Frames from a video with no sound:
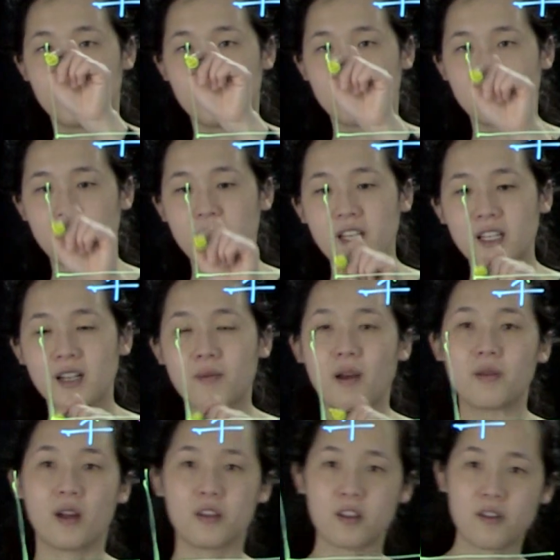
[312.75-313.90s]
So you've taken a
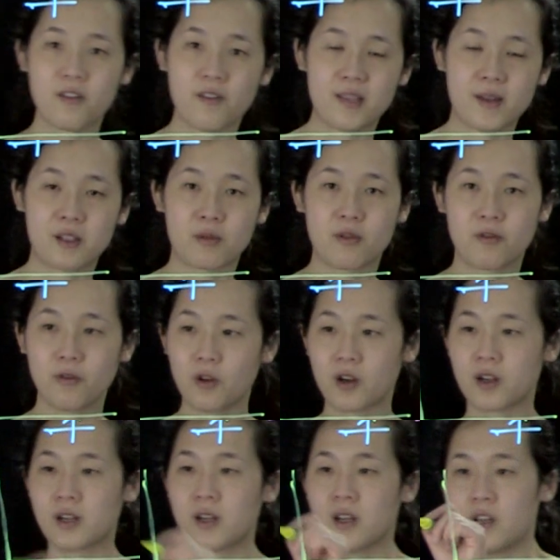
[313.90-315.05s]
UV spectra
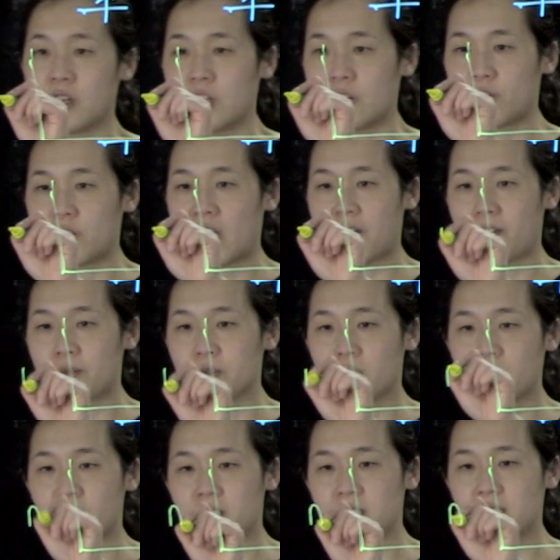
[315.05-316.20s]
before. We have
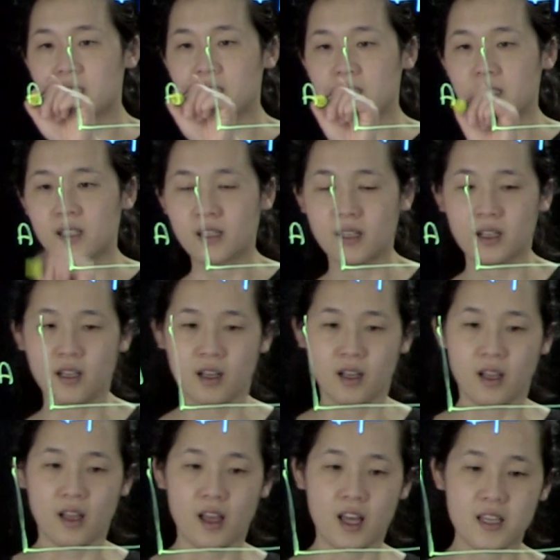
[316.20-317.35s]
absorbance,
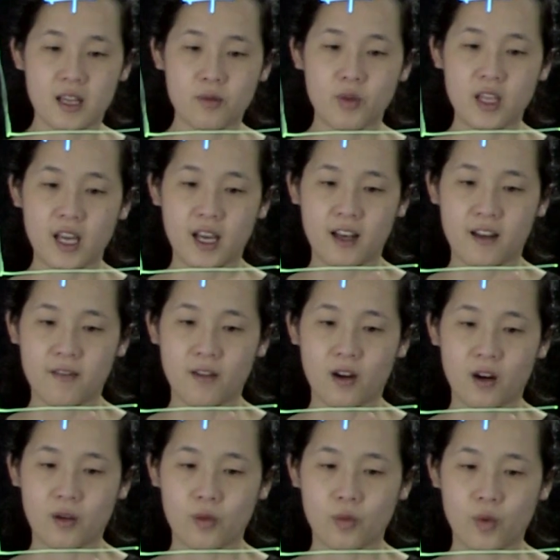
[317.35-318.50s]
and then we have
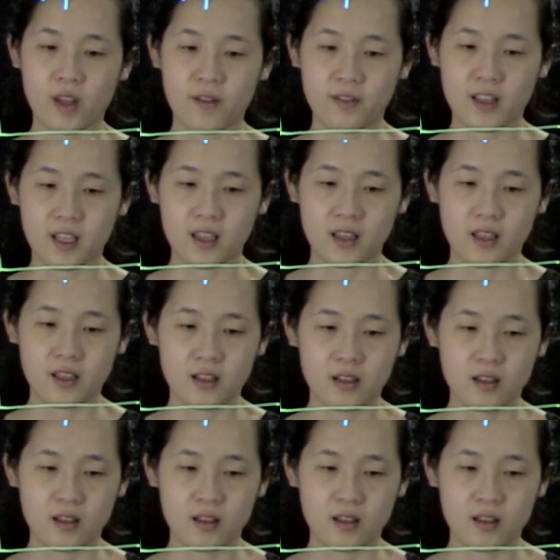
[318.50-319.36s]
our wavelength.